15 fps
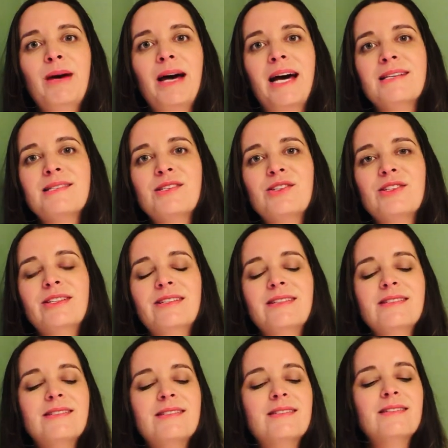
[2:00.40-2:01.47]

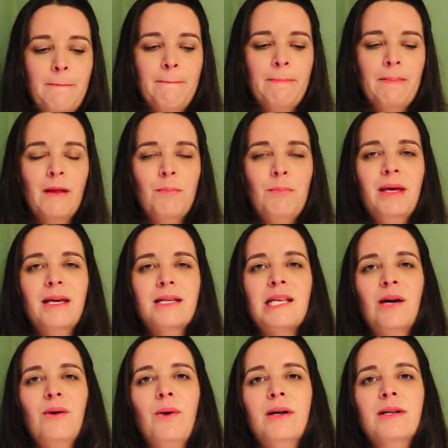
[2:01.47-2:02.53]
passages, because I
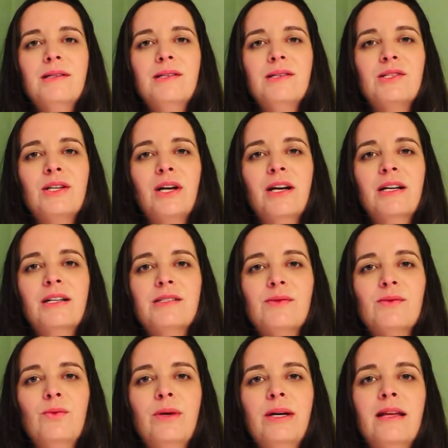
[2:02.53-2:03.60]
want to start
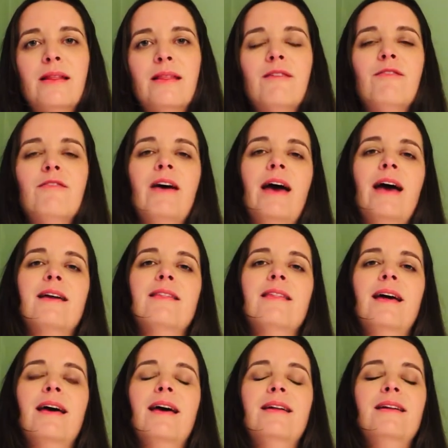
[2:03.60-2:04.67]
with the fact
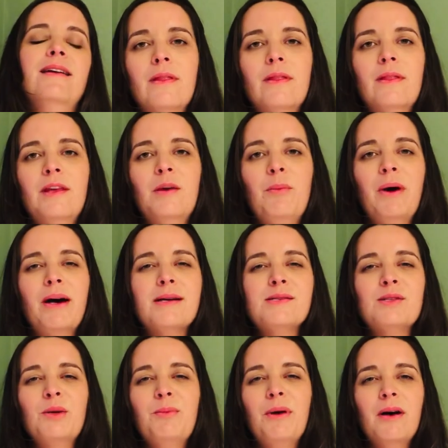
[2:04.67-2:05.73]
that the
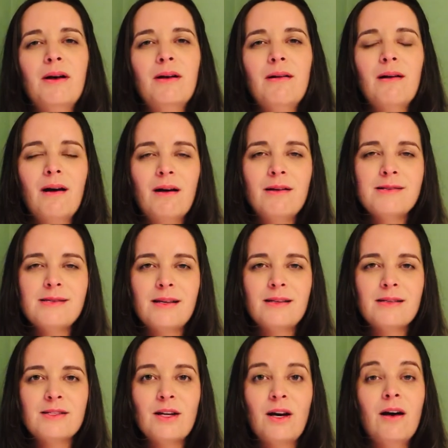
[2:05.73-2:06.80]
Apostle Paul calls
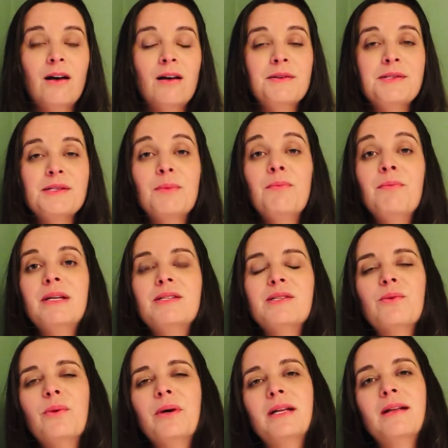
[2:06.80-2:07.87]
us to all submit to
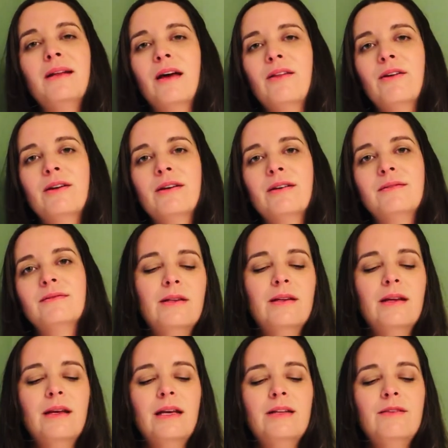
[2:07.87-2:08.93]
one another.
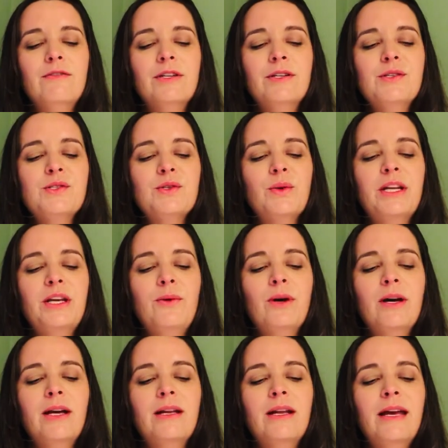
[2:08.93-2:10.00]
In verse
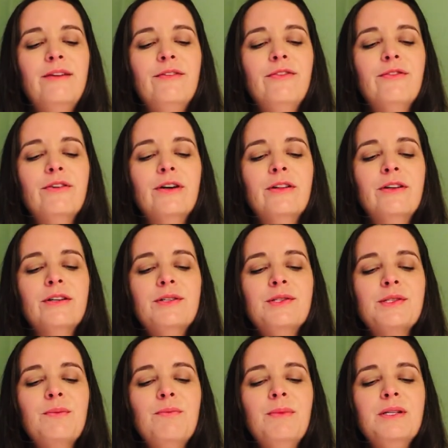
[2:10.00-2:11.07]
21, and further
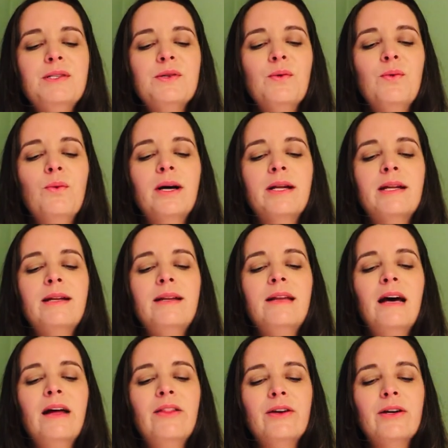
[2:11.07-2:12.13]
submit to one
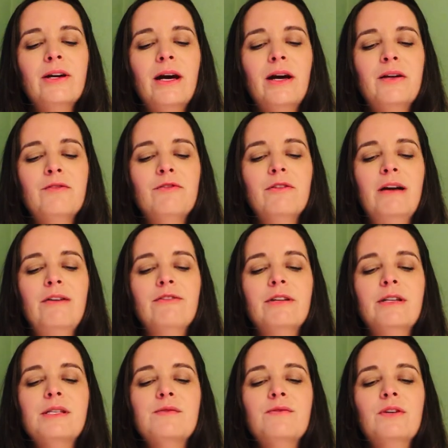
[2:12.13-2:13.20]
another out of
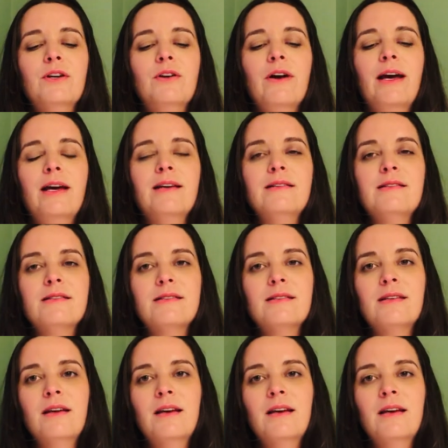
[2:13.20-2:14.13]
reverence for Christ.